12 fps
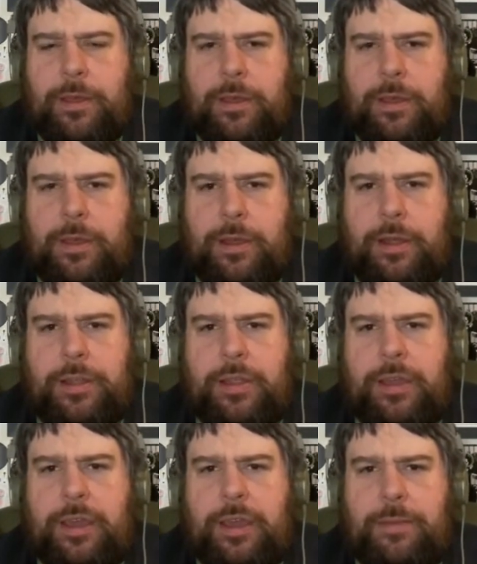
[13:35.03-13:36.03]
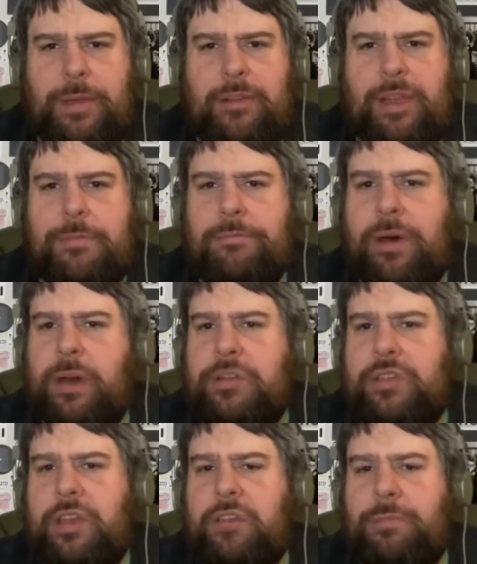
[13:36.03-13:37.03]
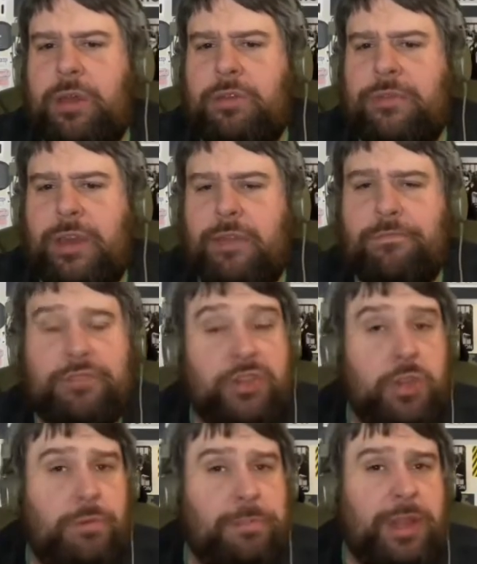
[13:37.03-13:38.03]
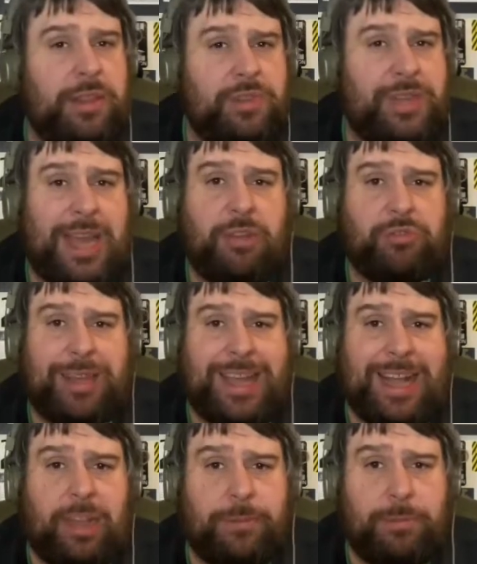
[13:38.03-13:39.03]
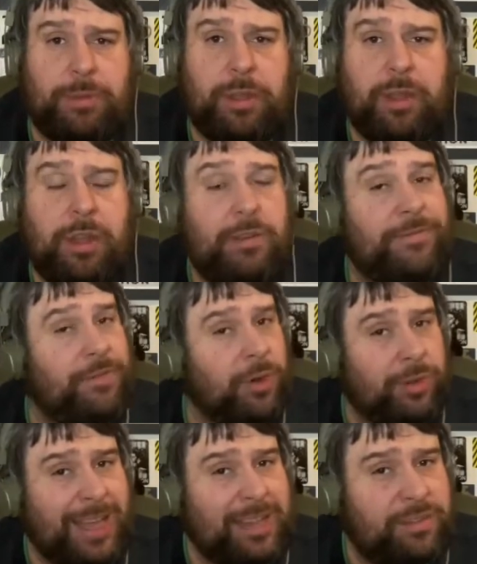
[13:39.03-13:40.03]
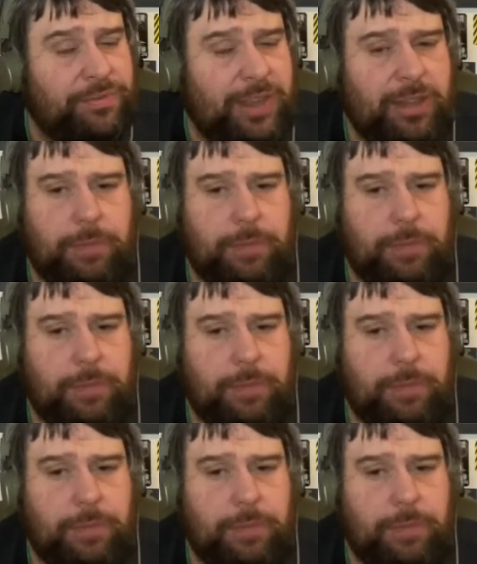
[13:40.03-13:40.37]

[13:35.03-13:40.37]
on the American Pie 2 movie and presumably the soundtrack album for that film.